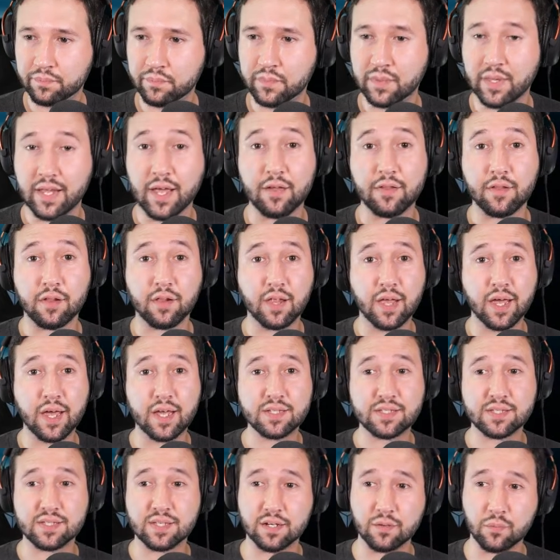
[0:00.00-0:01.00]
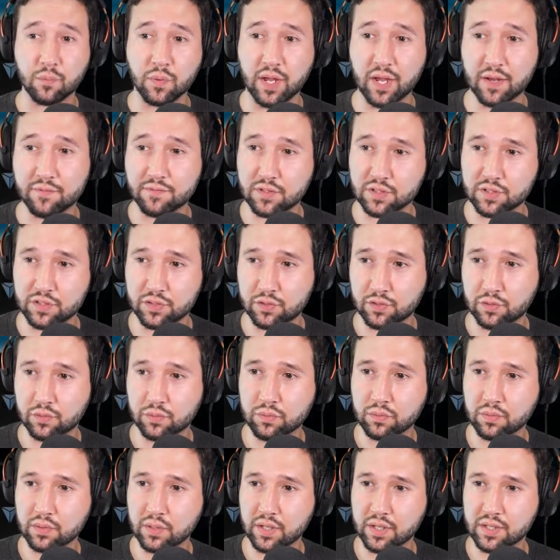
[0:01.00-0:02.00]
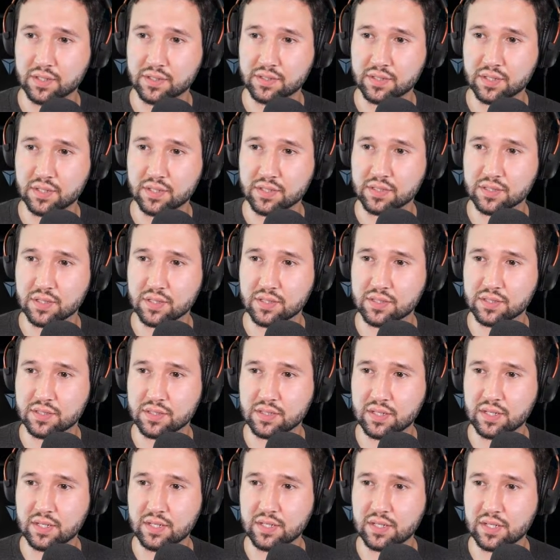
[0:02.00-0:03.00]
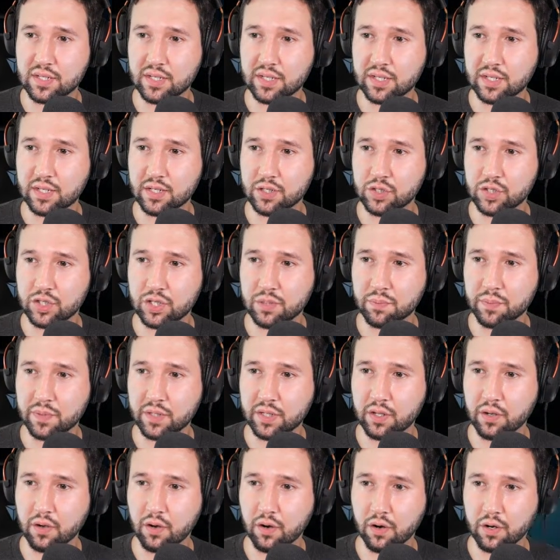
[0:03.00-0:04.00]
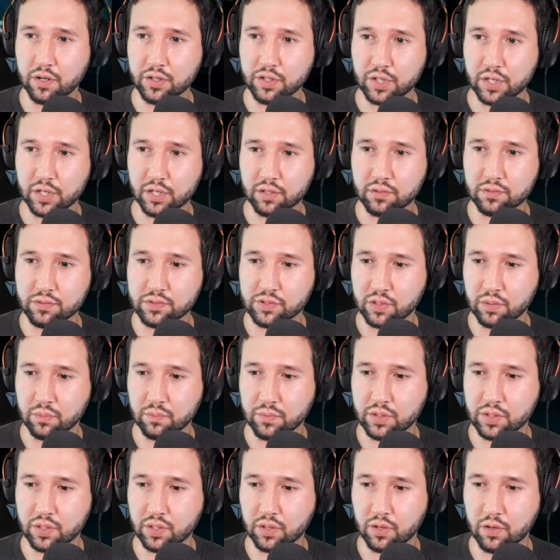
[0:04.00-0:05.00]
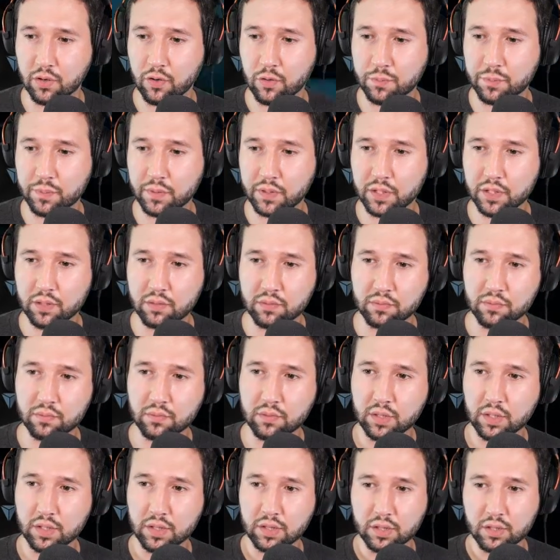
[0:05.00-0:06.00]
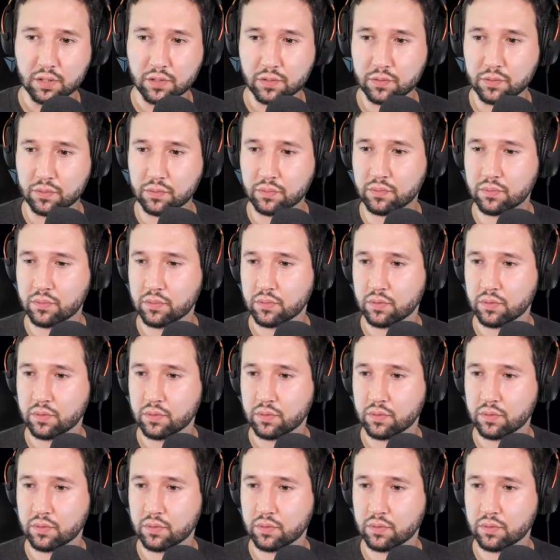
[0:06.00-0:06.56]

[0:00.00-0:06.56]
Now the last thing we have to do is this Ctgpr channel. So I'm just going to open it, hit load.